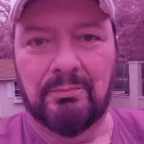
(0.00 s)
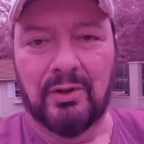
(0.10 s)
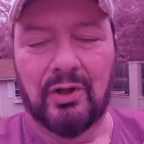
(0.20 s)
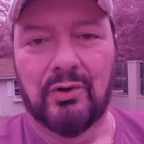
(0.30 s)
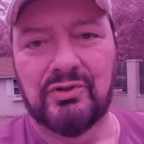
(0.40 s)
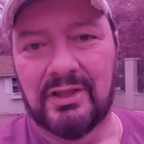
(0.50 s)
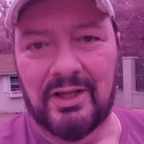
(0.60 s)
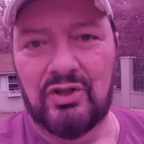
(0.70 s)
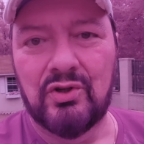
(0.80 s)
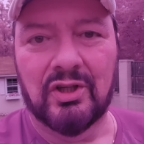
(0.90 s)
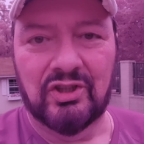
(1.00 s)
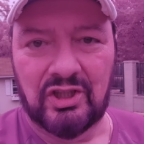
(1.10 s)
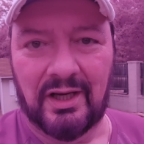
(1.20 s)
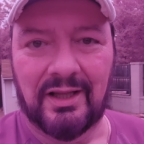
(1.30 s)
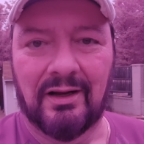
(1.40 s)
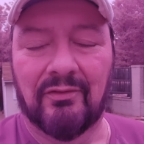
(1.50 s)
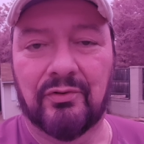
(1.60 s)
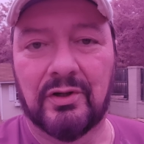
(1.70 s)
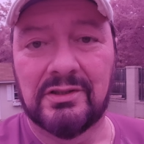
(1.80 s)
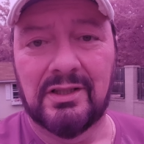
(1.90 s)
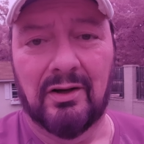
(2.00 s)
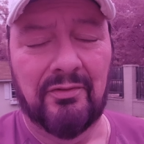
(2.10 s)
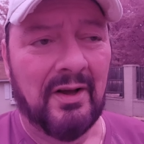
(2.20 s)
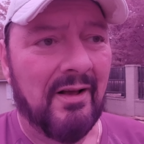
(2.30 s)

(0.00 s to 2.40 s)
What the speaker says: below so that you can check it out for yourself.